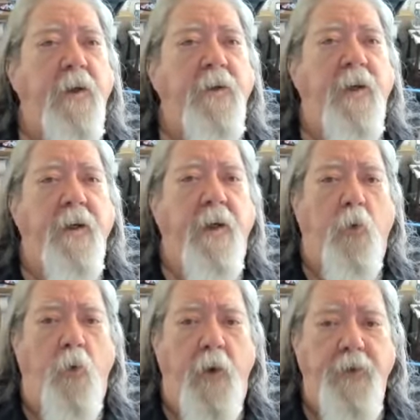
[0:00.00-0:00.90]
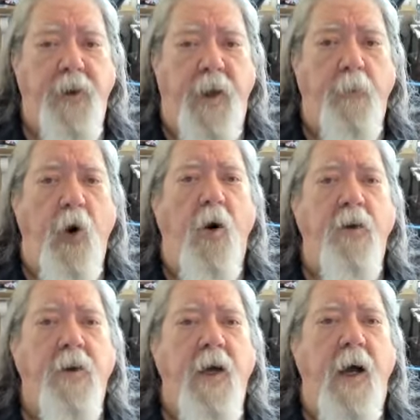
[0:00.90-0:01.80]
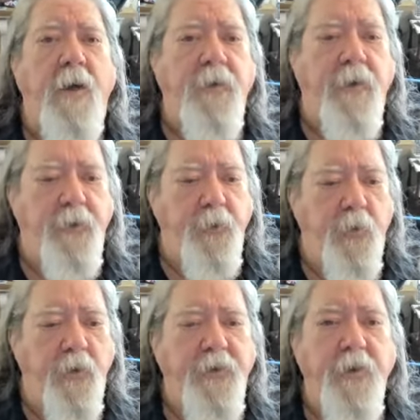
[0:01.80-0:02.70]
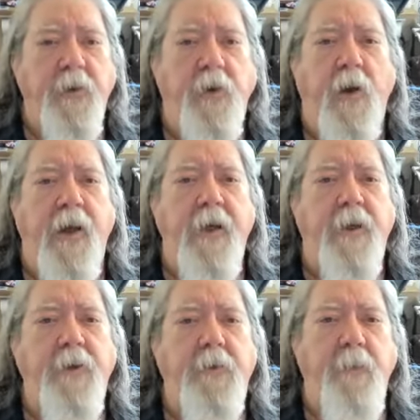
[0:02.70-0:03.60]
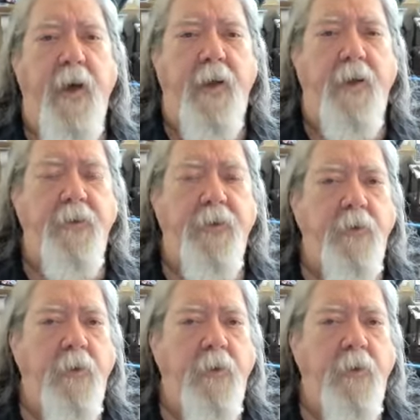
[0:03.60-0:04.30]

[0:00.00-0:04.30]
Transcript: that at one time all the continents were a single land mass